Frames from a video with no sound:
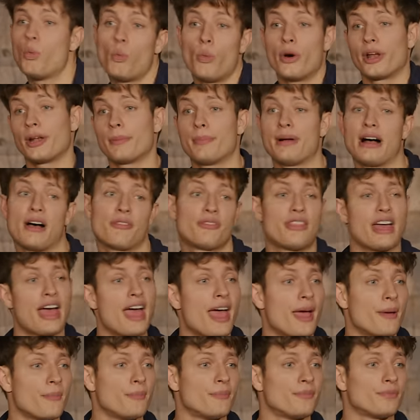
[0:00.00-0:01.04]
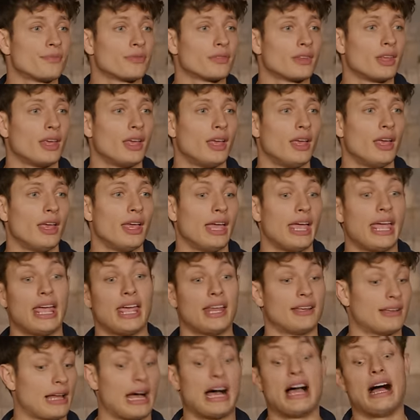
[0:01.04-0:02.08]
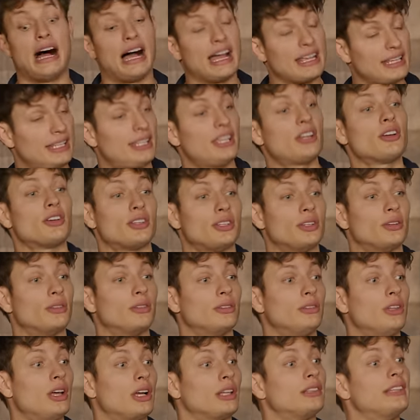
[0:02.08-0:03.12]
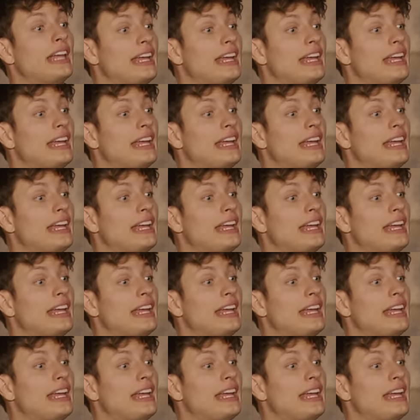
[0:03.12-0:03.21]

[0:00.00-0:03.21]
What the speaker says: What about that? And I hear you. Look,